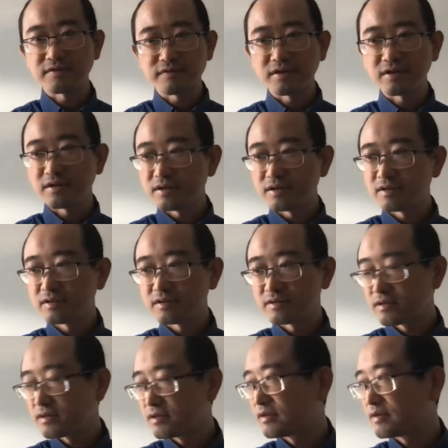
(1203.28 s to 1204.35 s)
of
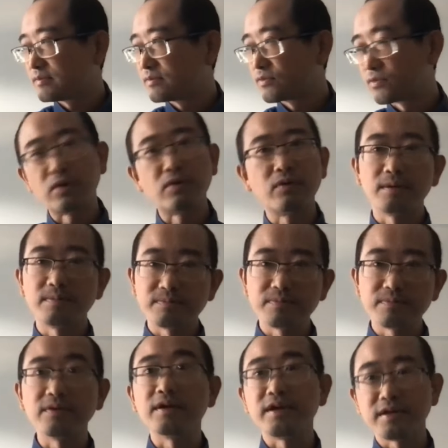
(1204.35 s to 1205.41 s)
role and
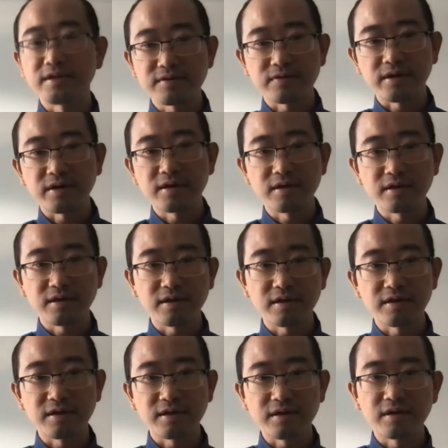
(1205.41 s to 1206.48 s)
place, right? Like I
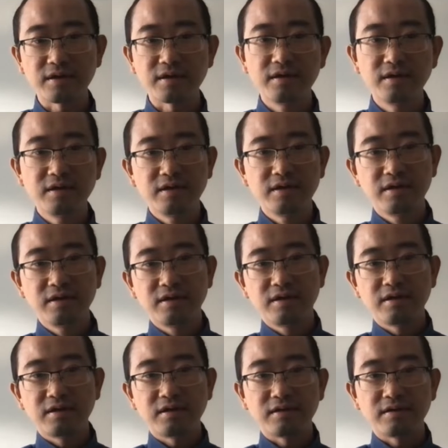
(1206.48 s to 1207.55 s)
think
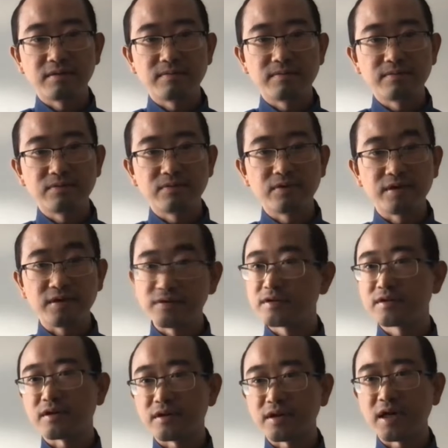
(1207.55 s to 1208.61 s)
when you
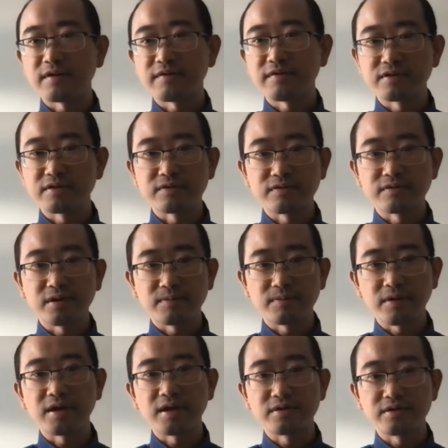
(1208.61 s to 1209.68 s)
start having to
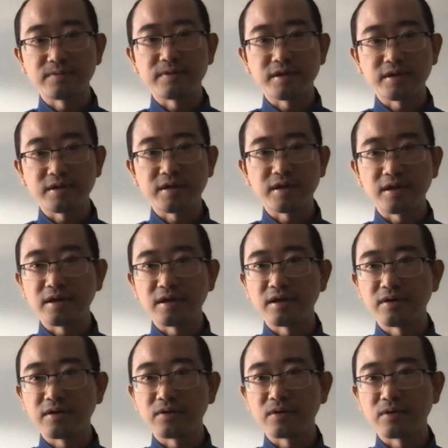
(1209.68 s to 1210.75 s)
apply to big
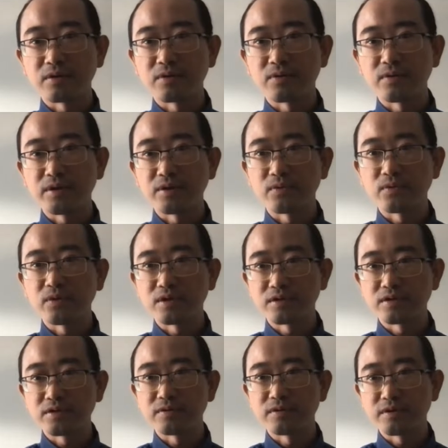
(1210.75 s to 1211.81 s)
data, or when you
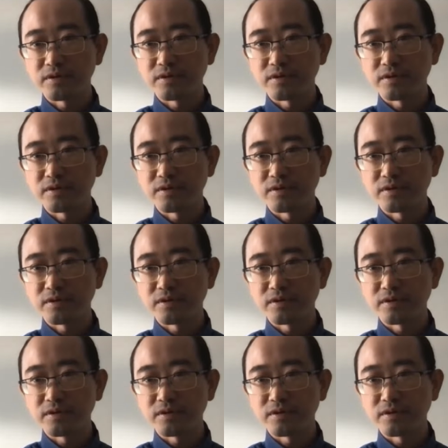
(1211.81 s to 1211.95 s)
want to